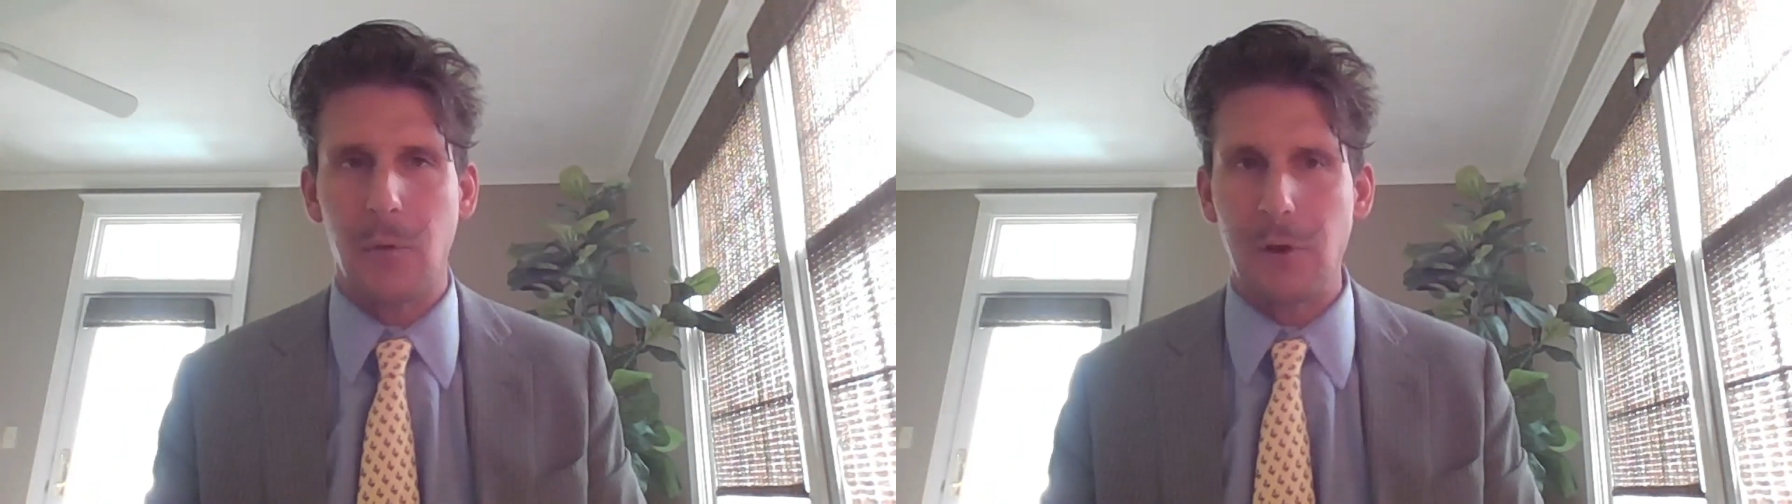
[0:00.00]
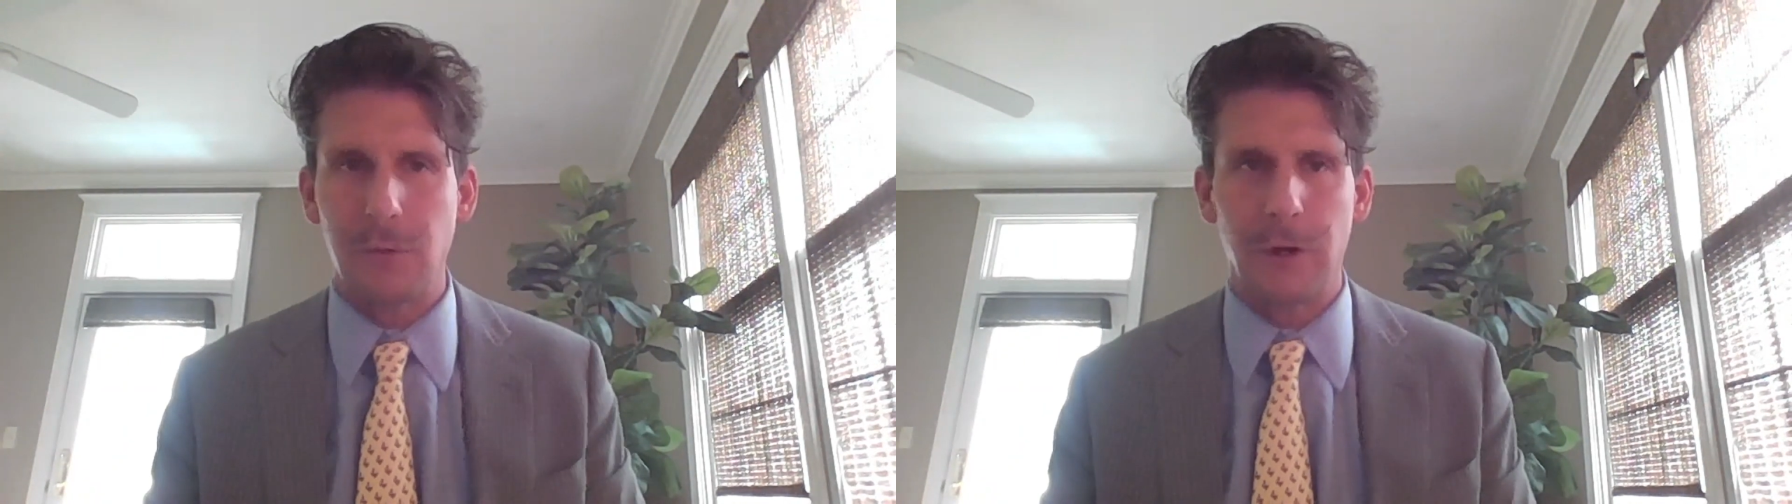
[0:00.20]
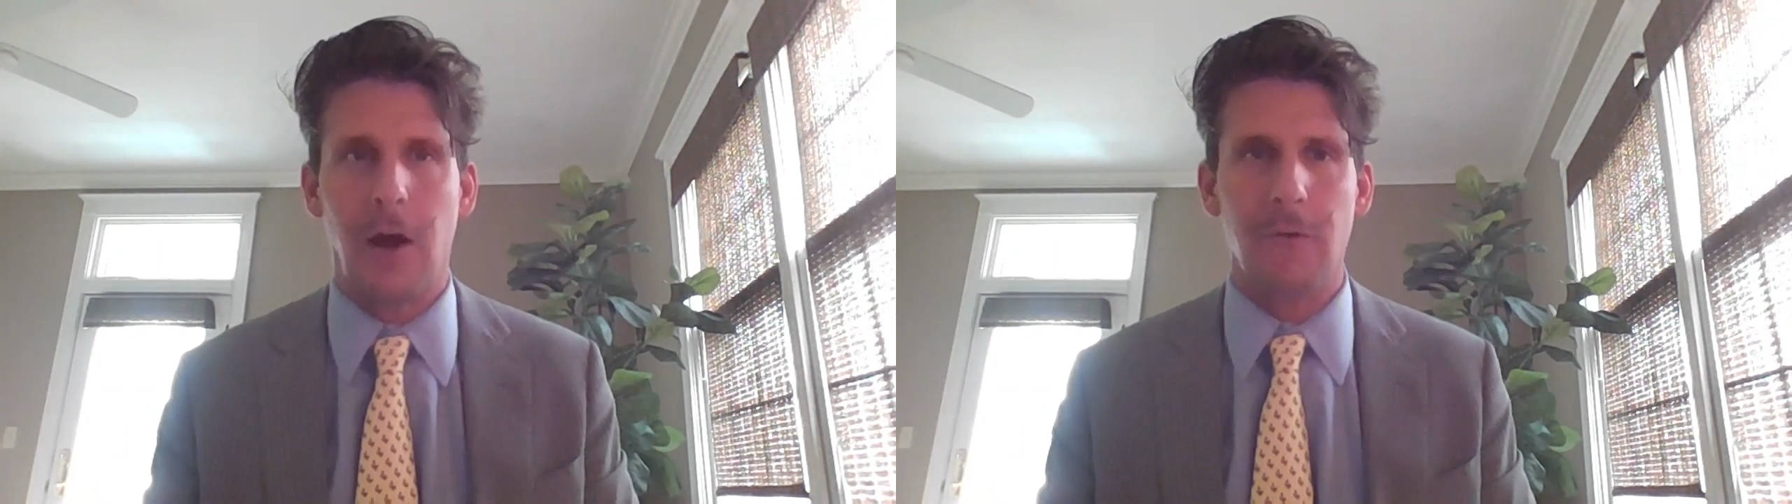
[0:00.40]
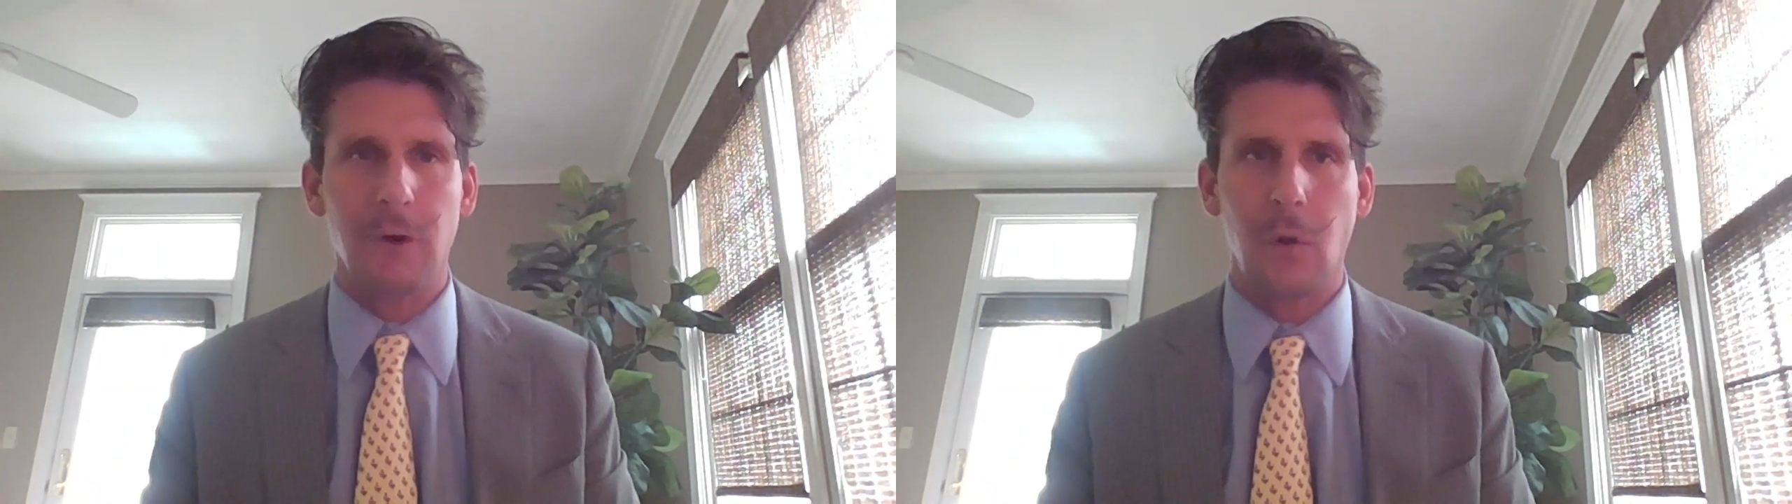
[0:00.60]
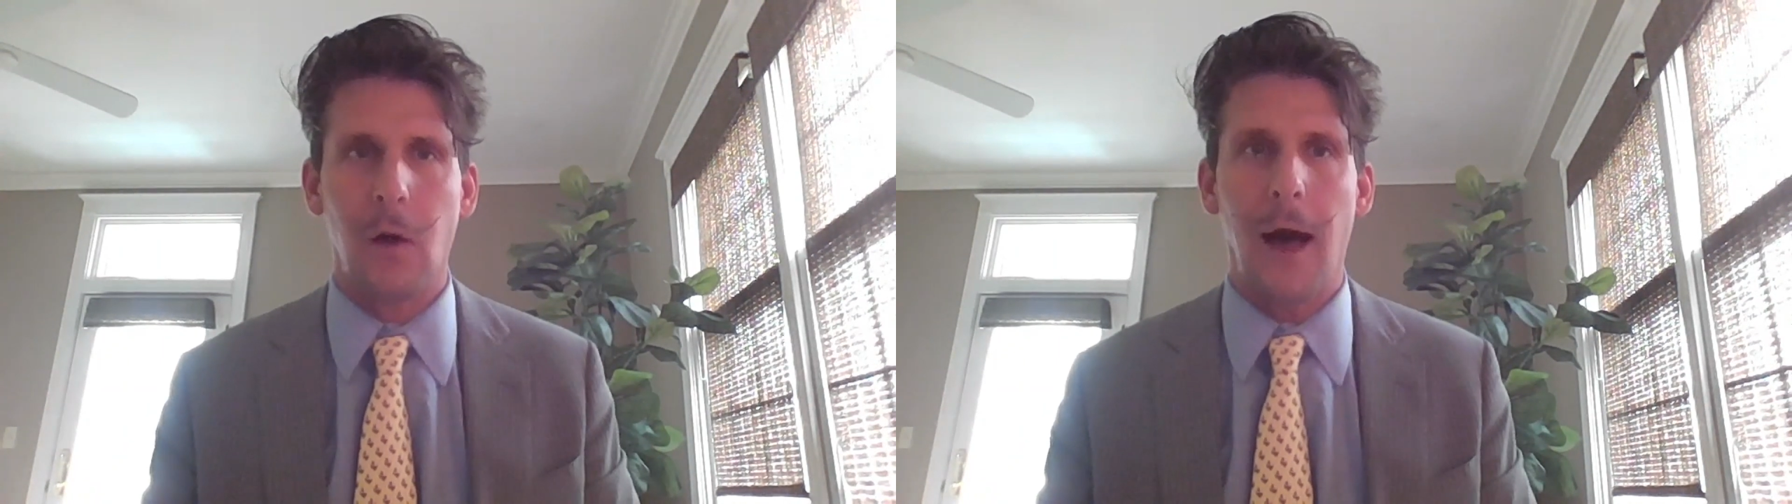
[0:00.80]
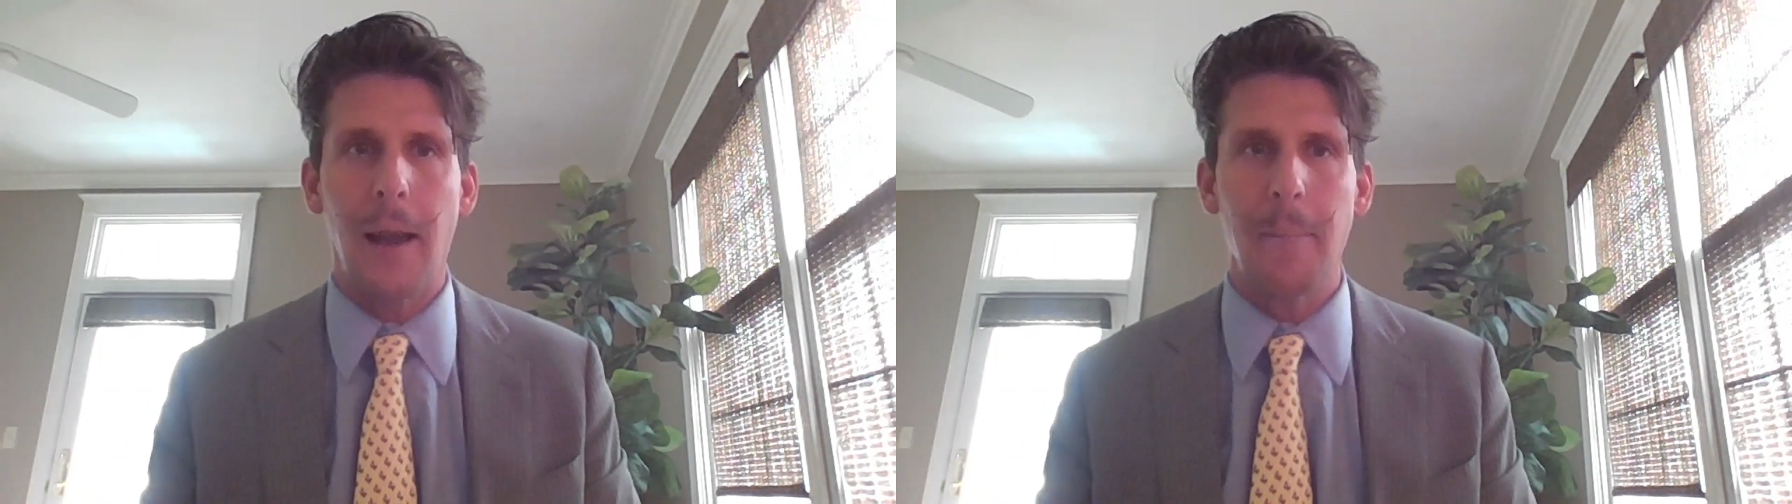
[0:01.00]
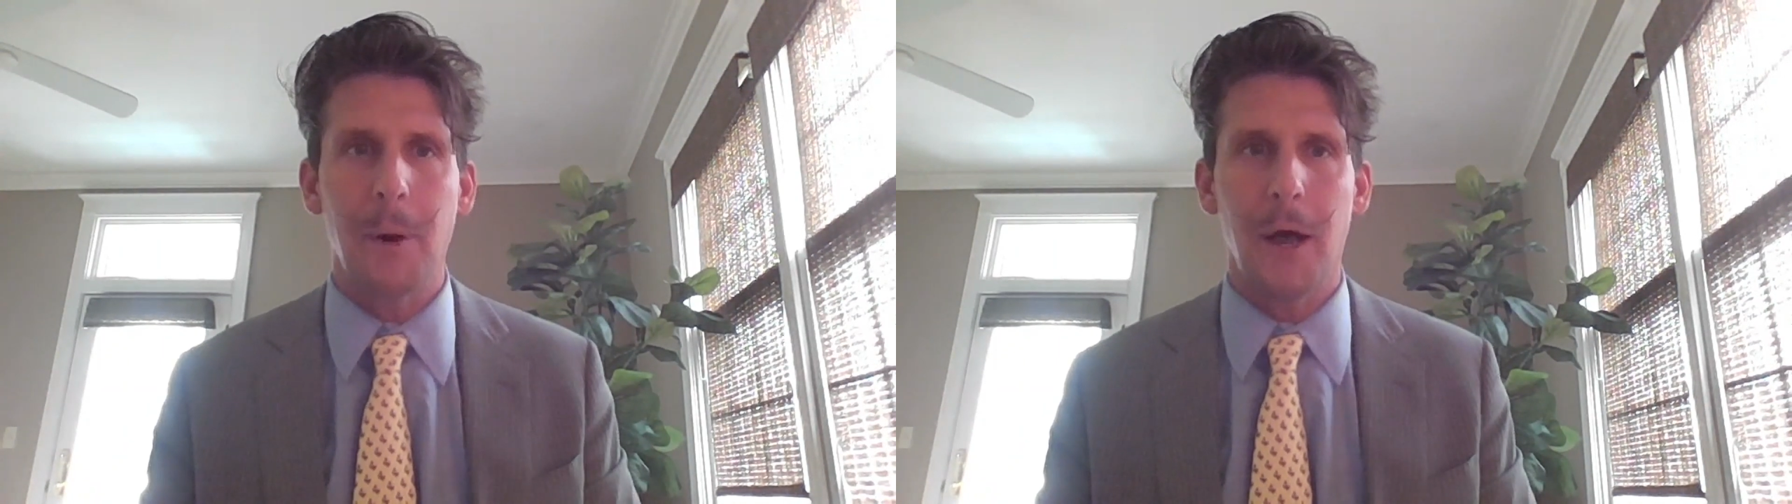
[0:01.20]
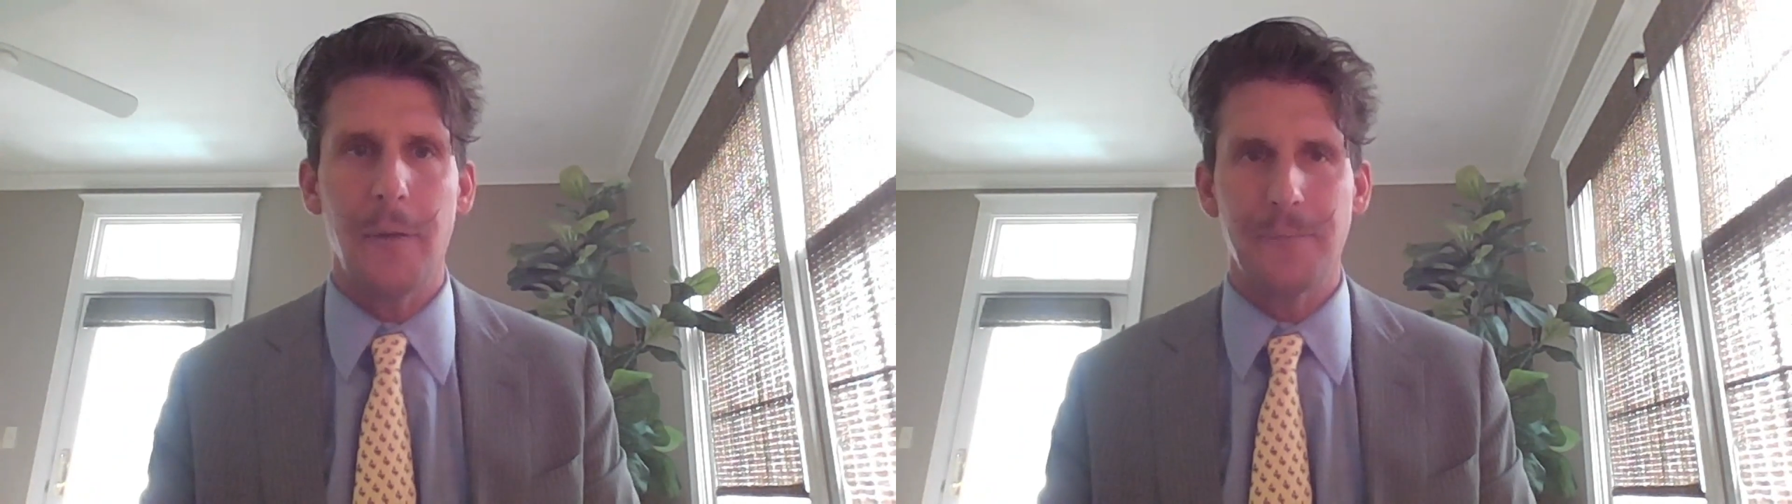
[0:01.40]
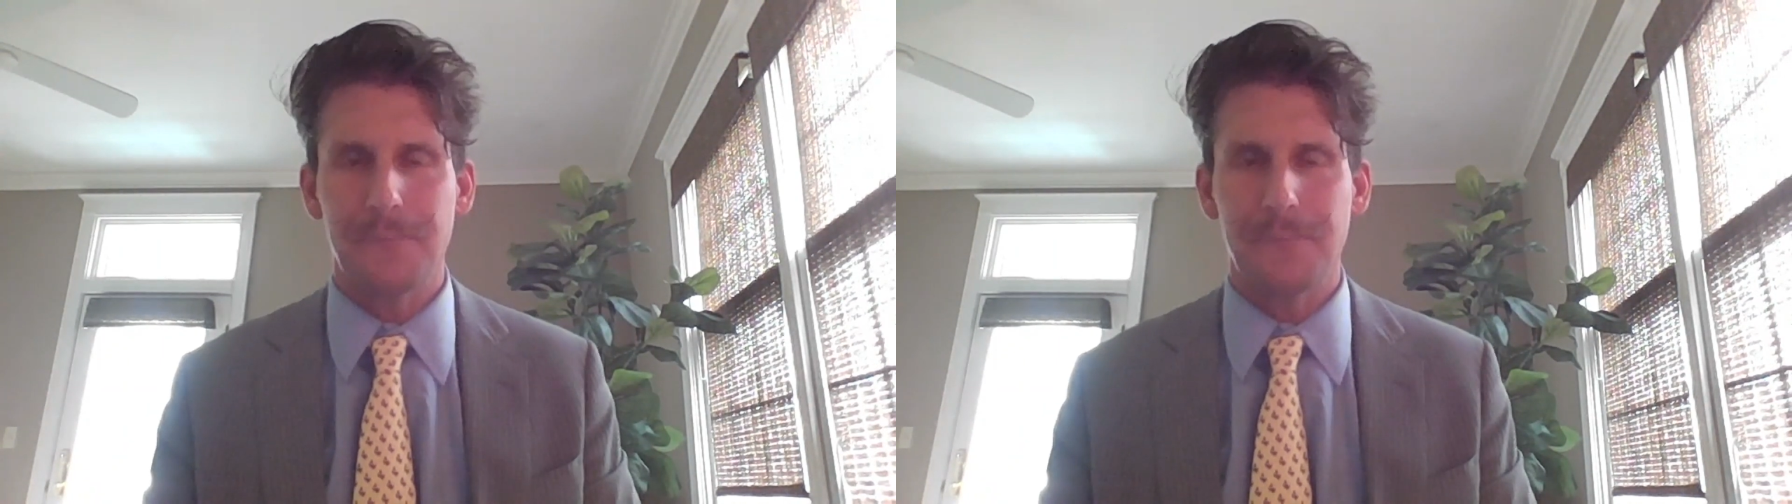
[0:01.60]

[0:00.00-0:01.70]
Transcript: We've recovered a lot, but